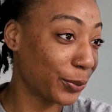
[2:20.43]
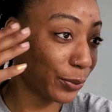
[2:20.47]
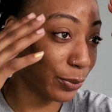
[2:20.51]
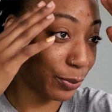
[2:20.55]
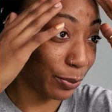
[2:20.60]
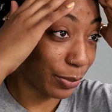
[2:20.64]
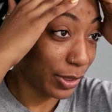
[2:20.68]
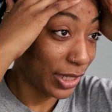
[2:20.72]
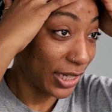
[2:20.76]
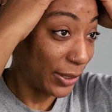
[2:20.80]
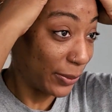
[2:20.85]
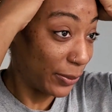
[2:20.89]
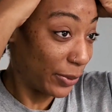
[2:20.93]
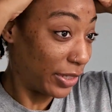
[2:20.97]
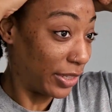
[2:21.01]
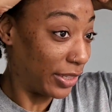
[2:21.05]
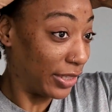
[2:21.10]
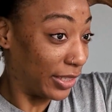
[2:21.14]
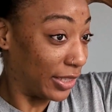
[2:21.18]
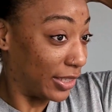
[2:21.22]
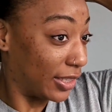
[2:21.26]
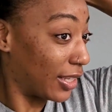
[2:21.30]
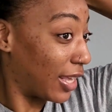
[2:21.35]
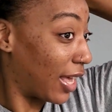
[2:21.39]
But
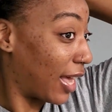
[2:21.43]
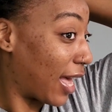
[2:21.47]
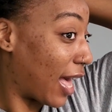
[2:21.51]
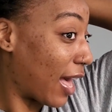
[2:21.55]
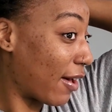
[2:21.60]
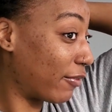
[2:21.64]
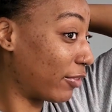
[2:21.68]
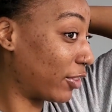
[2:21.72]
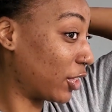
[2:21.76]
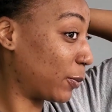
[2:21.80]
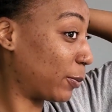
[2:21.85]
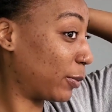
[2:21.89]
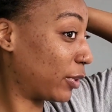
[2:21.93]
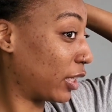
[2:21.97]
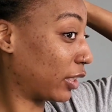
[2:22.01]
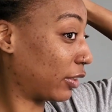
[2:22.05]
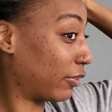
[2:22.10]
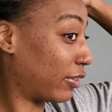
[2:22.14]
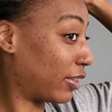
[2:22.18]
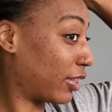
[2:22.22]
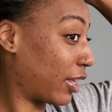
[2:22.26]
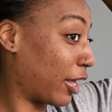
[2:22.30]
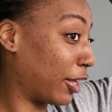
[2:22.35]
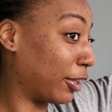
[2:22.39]
anyways, I have this protective
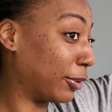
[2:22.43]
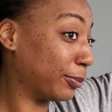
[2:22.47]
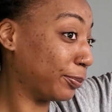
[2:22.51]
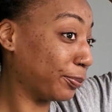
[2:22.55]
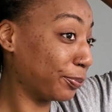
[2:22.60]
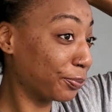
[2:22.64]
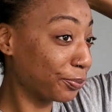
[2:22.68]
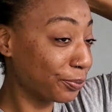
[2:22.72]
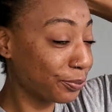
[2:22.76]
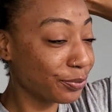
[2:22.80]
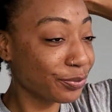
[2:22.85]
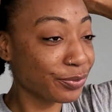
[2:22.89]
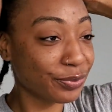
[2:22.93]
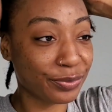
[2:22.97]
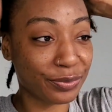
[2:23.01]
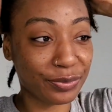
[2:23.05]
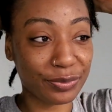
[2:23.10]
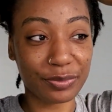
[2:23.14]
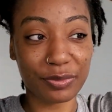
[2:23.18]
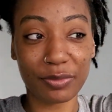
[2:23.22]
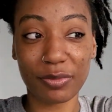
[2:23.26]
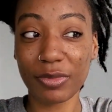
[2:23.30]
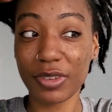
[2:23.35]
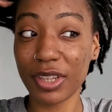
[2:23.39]
style
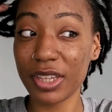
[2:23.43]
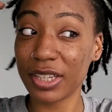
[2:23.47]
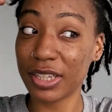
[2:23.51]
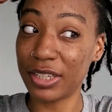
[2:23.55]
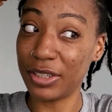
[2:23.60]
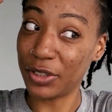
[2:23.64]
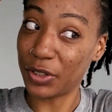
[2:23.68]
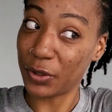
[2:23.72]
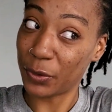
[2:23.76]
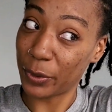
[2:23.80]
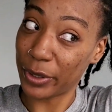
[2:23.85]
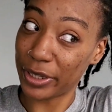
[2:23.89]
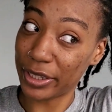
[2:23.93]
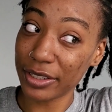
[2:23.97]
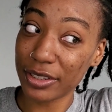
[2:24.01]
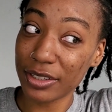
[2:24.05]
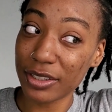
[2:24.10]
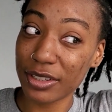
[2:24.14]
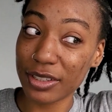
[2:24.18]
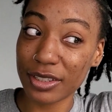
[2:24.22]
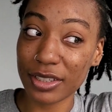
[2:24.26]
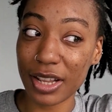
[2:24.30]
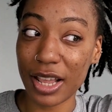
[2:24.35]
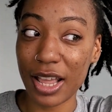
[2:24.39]
and
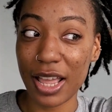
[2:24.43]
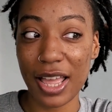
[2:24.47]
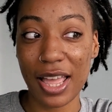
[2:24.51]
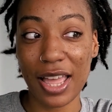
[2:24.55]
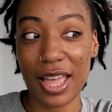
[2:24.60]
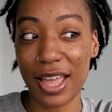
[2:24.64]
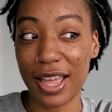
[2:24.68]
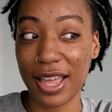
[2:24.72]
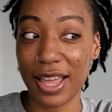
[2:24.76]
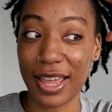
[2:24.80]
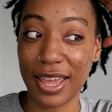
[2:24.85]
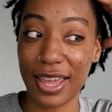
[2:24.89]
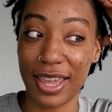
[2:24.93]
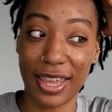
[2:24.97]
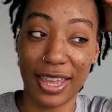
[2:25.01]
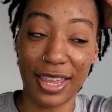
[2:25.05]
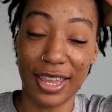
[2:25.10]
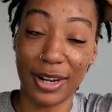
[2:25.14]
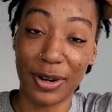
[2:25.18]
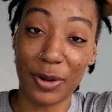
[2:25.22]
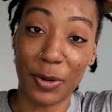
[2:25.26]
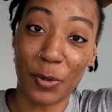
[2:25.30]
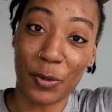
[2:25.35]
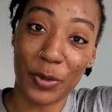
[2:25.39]
twist,
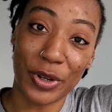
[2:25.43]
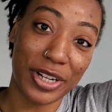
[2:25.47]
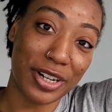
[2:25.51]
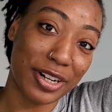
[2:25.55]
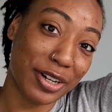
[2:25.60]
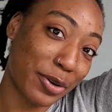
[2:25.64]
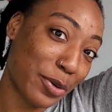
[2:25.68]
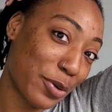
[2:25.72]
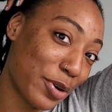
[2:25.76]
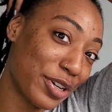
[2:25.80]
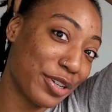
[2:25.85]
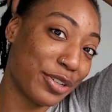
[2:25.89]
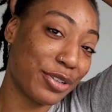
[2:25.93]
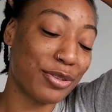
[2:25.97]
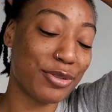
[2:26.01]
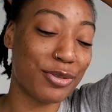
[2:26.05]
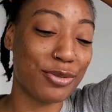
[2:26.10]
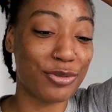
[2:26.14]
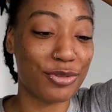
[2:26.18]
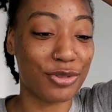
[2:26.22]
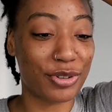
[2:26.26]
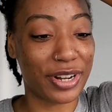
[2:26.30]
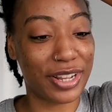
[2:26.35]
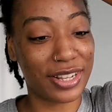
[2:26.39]
and we are going to
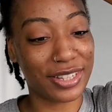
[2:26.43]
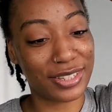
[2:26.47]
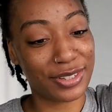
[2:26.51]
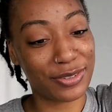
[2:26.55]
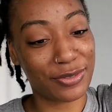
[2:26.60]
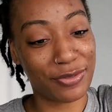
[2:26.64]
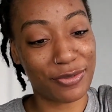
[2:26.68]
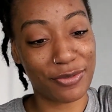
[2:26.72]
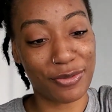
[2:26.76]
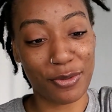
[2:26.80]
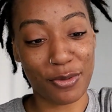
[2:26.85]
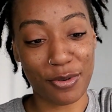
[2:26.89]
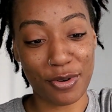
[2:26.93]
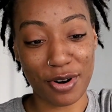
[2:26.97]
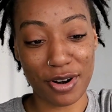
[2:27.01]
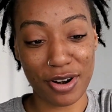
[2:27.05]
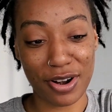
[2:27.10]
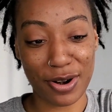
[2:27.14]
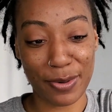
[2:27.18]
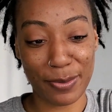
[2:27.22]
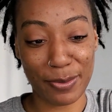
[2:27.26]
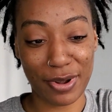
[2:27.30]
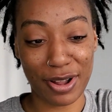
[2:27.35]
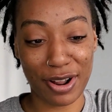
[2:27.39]

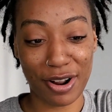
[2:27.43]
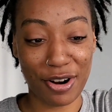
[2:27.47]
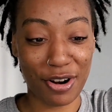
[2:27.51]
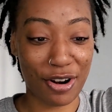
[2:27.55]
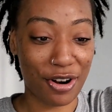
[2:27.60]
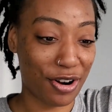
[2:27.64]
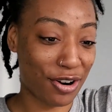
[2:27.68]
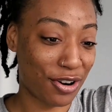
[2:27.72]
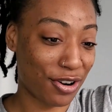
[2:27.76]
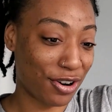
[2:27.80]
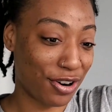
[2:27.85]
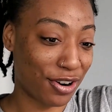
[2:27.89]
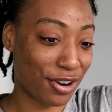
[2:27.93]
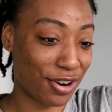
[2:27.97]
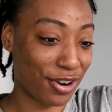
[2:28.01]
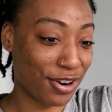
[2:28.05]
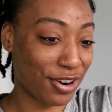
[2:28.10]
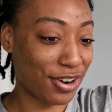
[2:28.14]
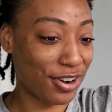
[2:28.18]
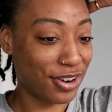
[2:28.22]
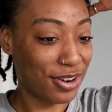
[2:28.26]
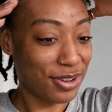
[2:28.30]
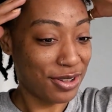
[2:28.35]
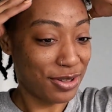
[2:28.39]
transform
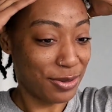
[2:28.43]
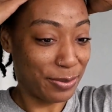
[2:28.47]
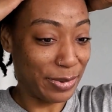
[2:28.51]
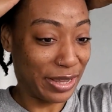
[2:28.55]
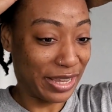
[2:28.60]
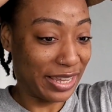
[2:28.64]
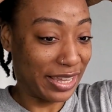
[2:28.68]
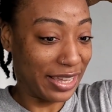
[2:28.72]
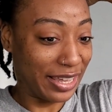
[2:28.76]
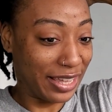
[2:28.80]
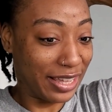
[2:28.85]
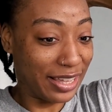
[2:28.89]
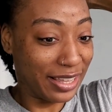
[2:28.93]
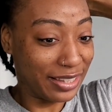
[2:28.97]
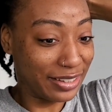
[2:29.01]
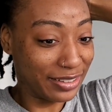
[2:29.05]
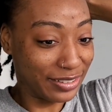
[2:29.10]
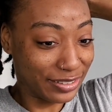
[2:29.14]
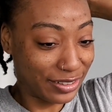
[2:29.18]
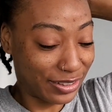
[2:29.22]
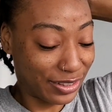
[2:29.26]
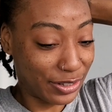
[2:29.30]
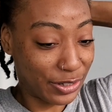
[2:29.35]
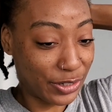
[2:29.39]
her. Oh my
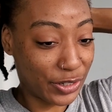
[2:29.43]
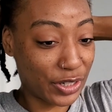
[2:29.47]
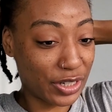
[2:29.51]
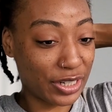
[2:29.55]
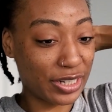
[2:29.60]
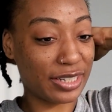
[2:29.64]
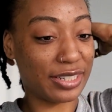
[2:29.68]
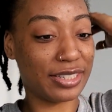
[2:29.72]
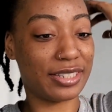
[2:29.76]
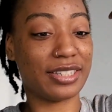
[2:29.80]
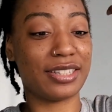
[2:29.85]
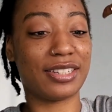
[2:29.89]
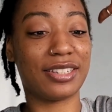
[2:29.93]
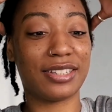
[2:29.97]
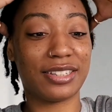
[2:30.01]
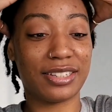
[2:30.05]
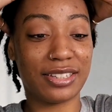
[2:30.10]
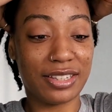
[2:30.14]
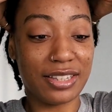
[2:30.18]
gosh, look crazy.